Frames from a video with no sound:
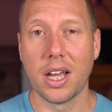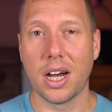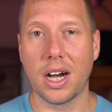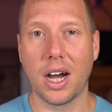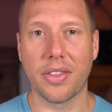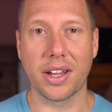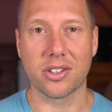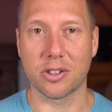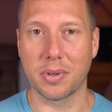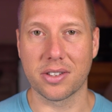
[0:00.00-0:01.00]
I think
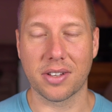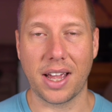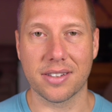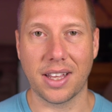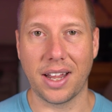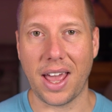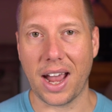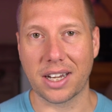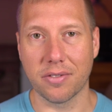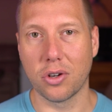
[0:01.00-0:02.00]
it's just because it has that
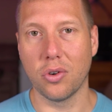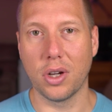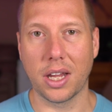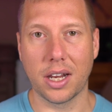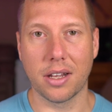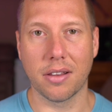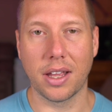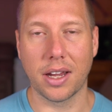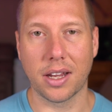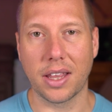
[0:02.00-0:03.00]
active cooling in it.
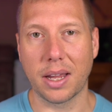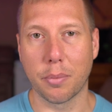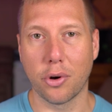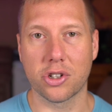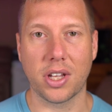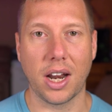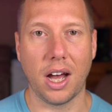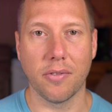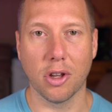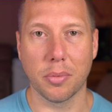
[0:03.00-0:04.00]
They can push that
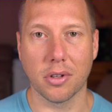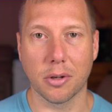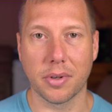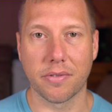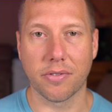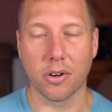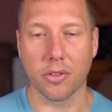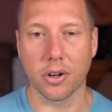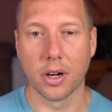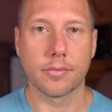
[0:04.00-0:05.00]
envelope a little bit
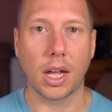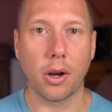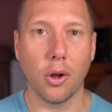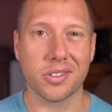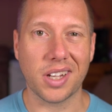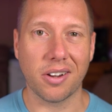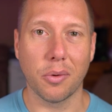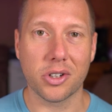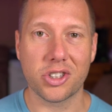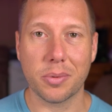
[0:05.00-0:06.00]
further. I don't know exactly
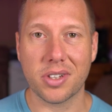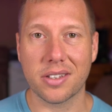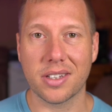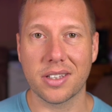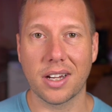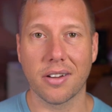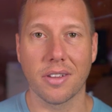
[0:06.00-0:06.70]
which chipset's in there.